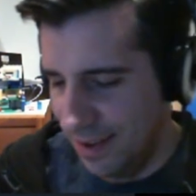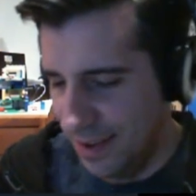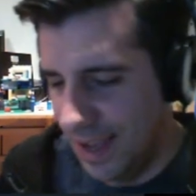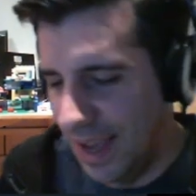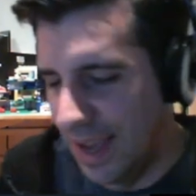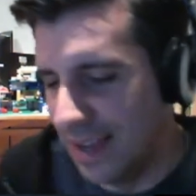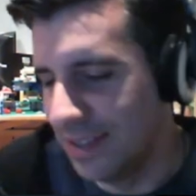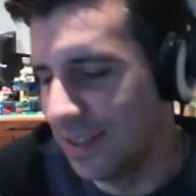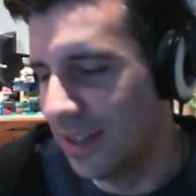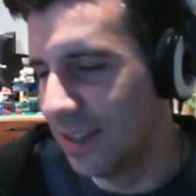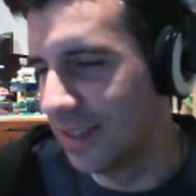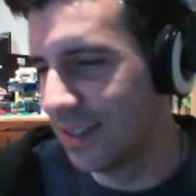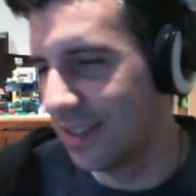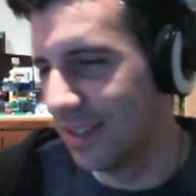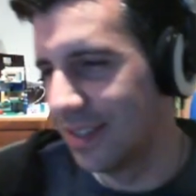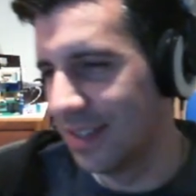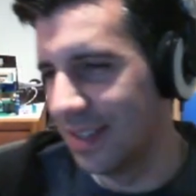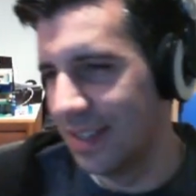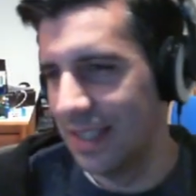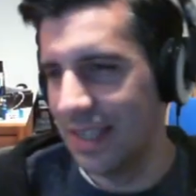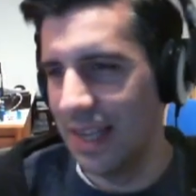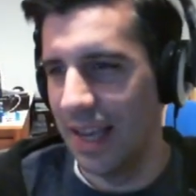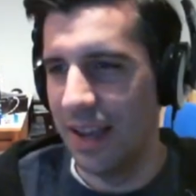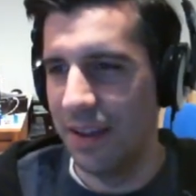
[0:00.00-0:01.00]
Yeah, so I was just gonna
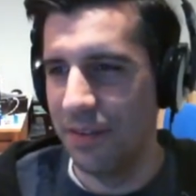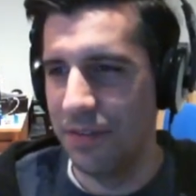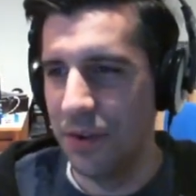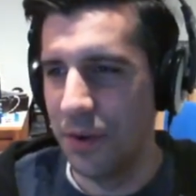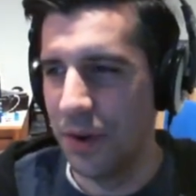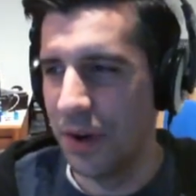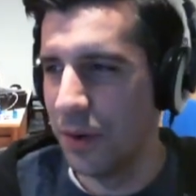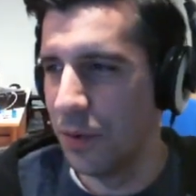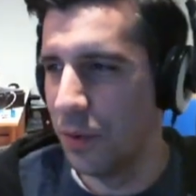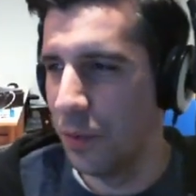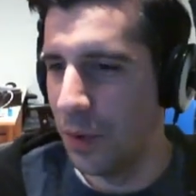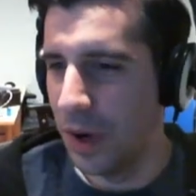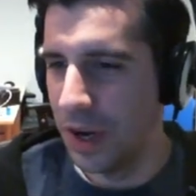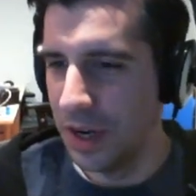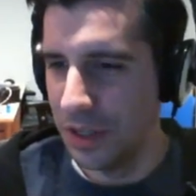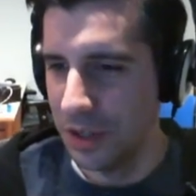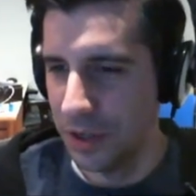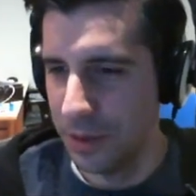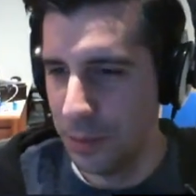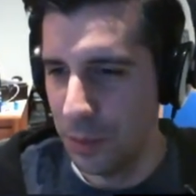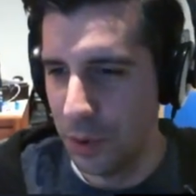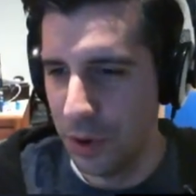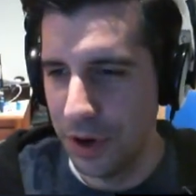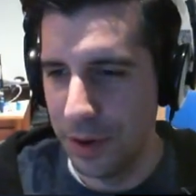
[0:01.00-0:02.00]
say, if you want to
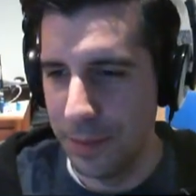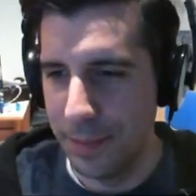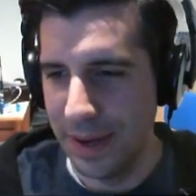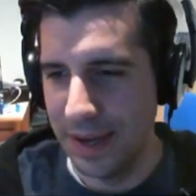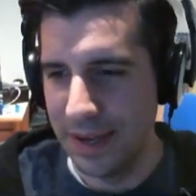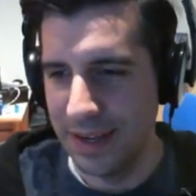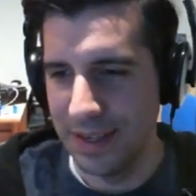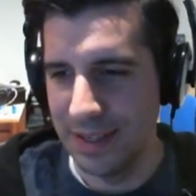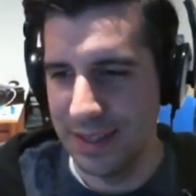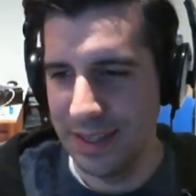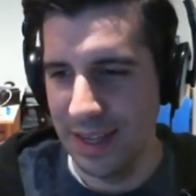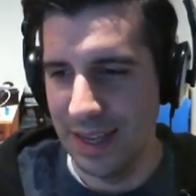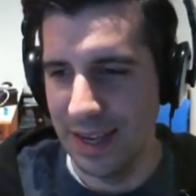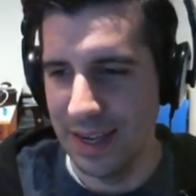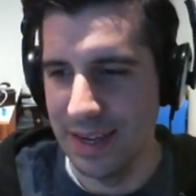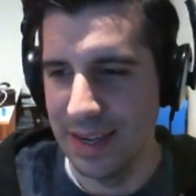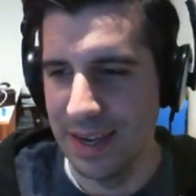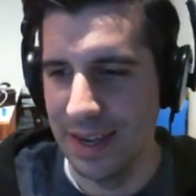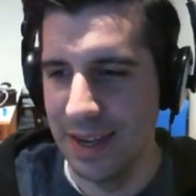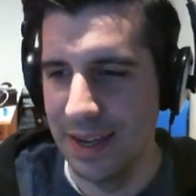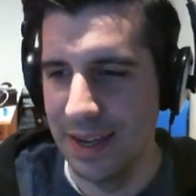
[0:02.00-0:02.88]
learn more about it, like